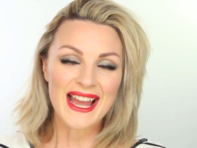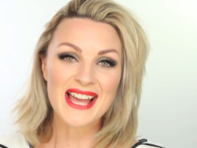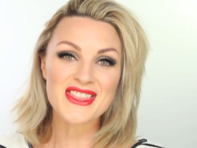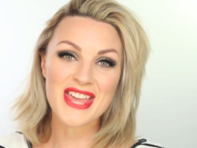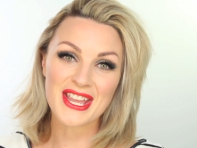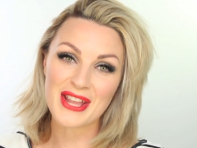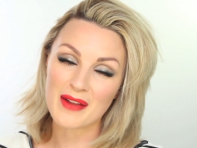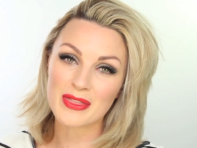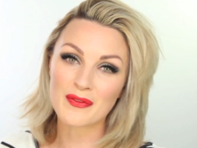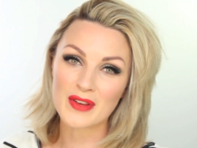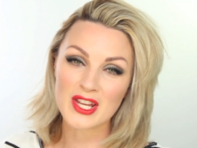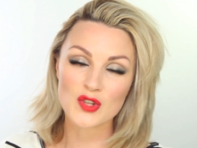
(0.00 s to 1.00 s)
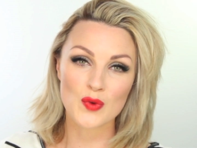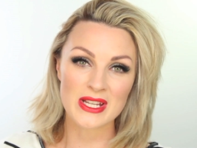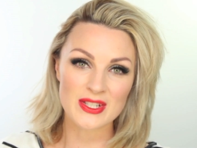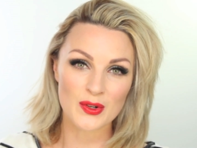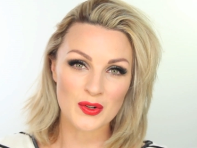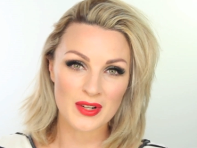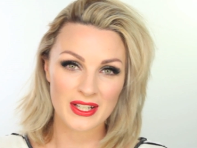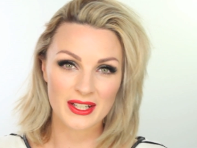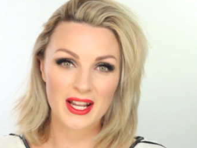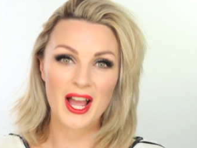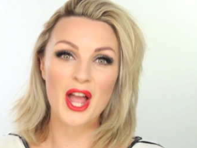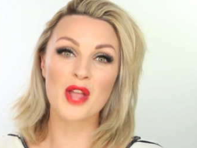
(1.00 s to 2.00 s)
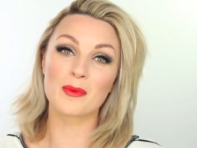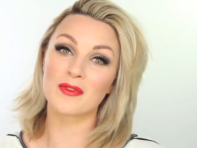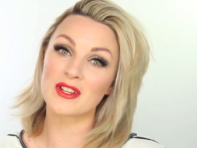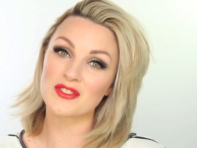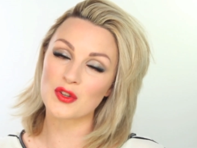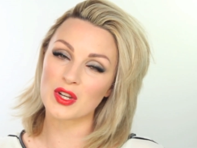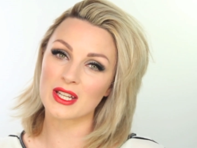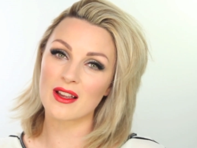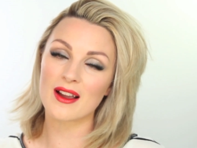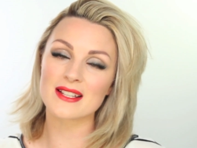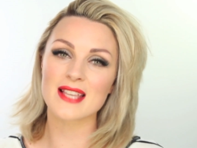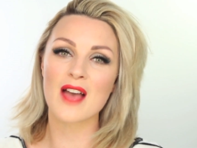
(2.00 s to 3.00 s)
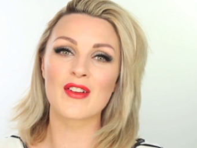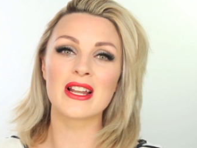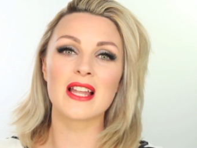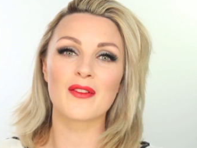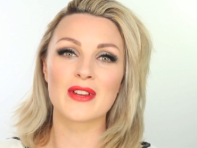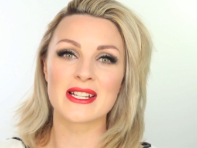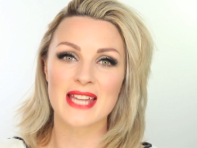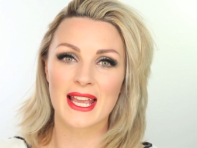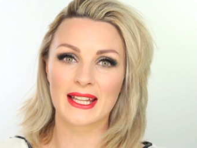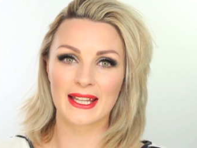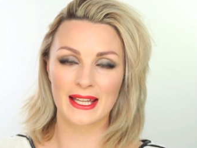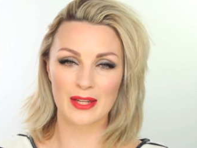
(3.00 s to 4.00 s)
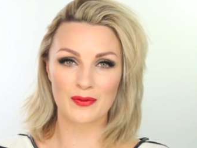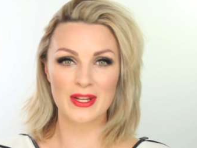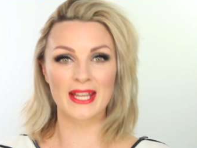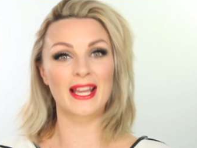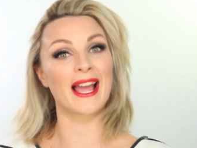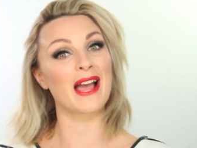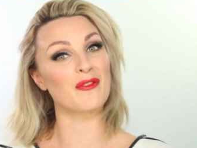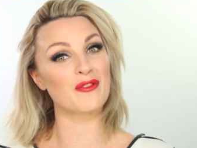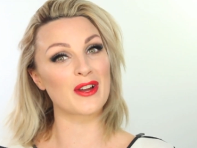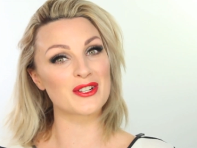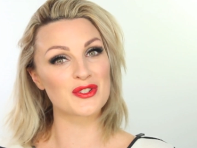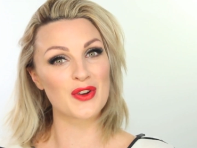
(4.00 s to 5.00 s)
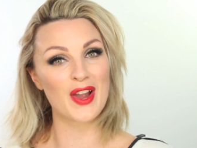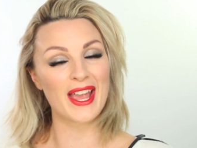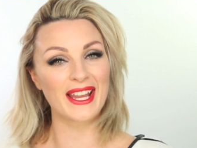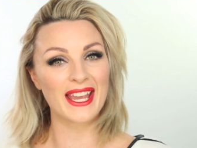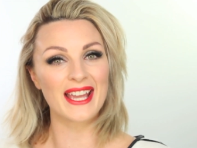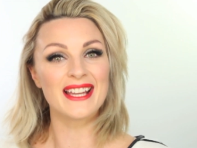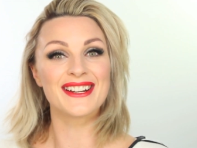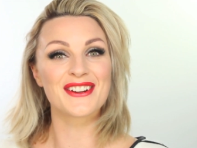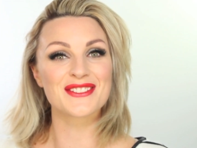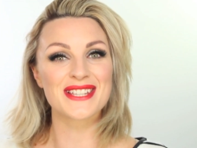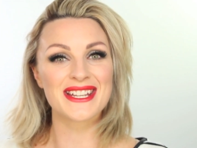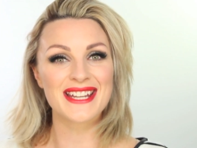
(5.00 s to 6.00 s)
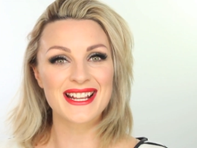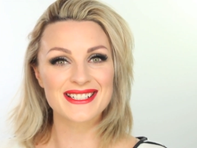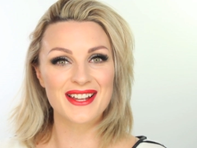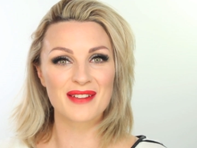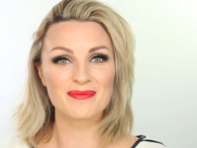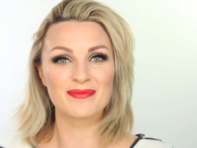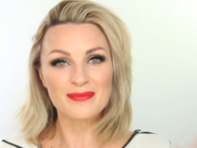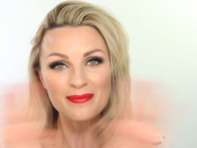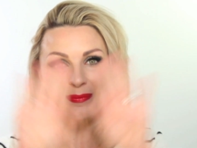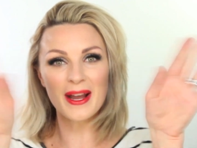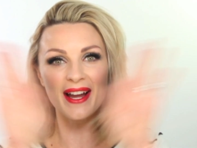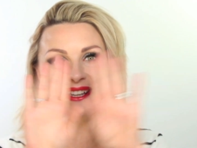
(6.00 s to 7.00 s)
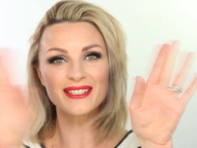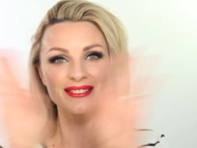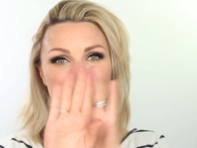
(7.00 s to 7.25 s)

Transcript: And there you have the finished Rita Ora look. I hope you've enjoyed it guys. Have a lovely day, evening. Have fun trying it. I'll see you next time. Bye.